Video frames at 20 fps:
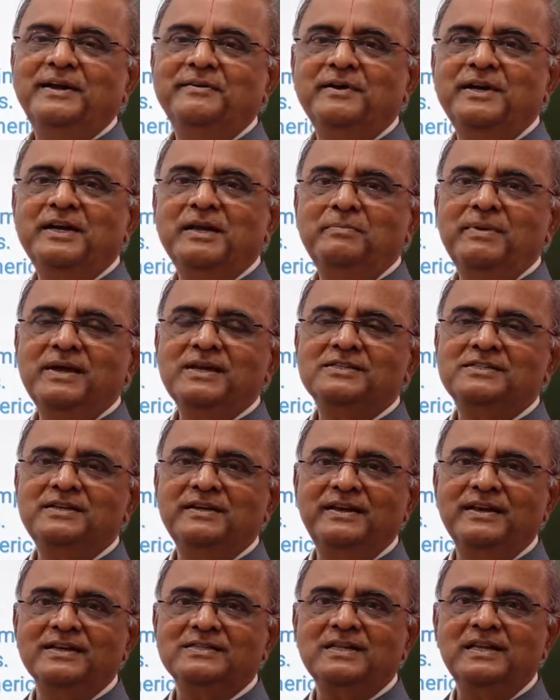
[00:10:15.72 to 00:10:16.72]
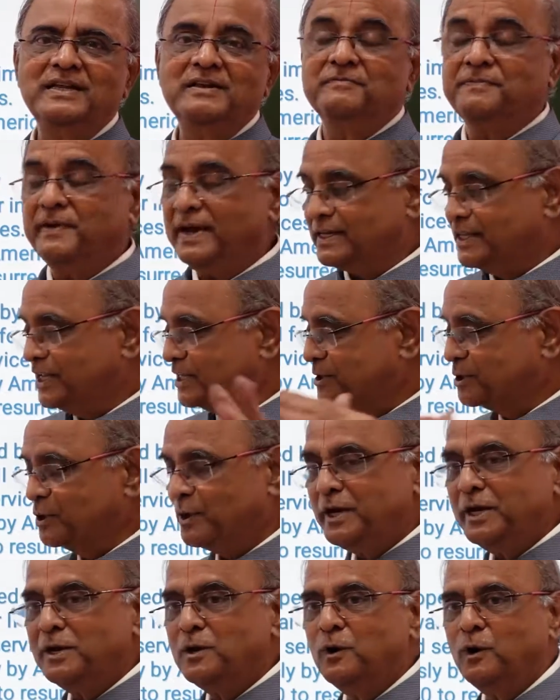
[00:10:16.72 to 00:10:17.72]
Edward Deming seriously. In fact, the
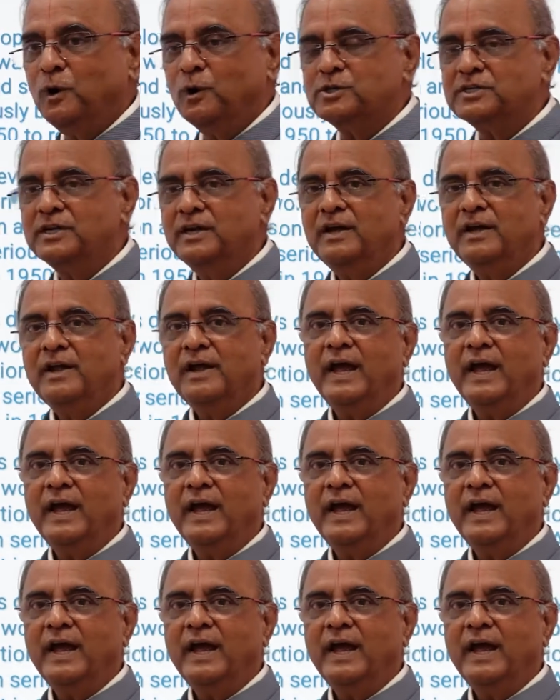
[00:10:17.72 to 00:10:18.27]
story goes,